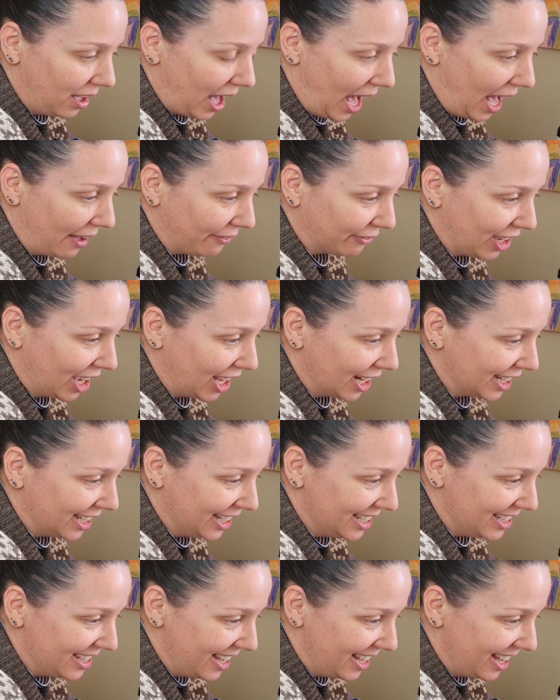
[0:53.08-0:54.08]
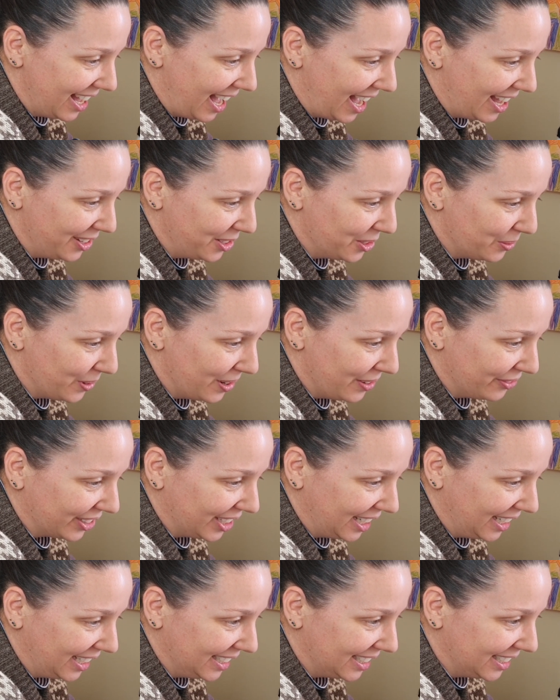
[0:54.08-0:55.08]
I've got it here. I know I've
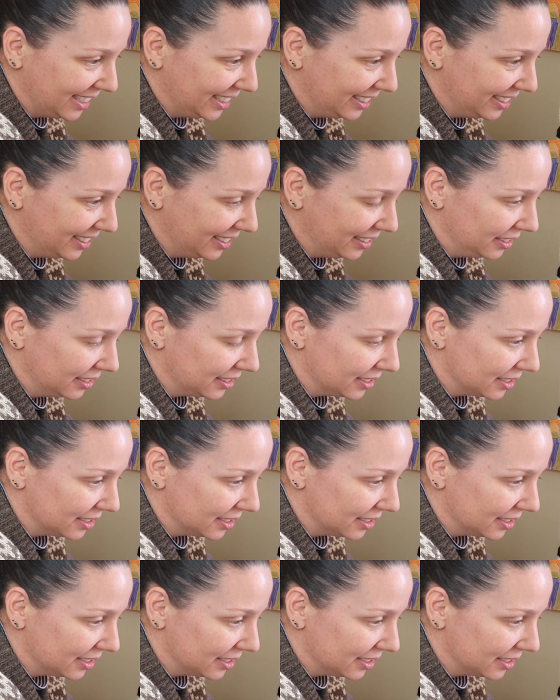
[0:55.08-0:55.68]
got it here.